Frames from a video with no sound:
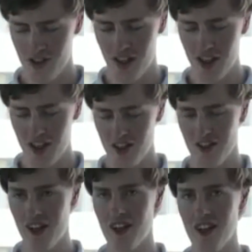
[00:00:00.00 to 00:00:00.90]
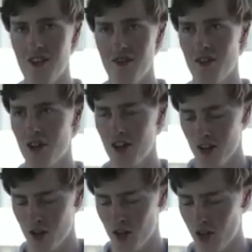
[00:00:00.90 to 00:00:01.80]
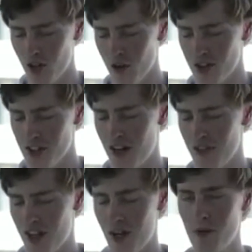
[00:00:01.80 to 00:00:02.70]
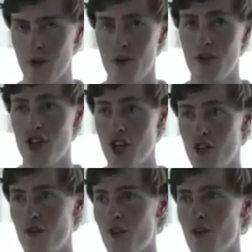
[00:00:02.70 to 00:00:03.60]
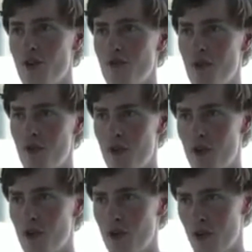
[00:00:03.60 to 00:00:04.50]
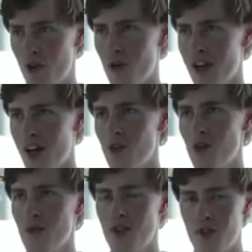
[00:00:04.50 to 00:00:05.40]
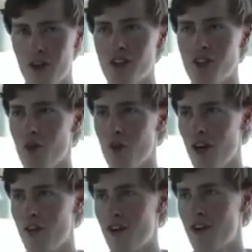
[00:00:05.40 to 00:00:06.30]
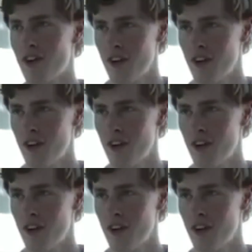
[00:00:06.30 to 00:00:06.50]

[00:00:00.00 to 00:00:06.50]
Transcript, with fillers: take it and leave because you don't always have time to charge your phone before you're going out to meet your friends or whatever.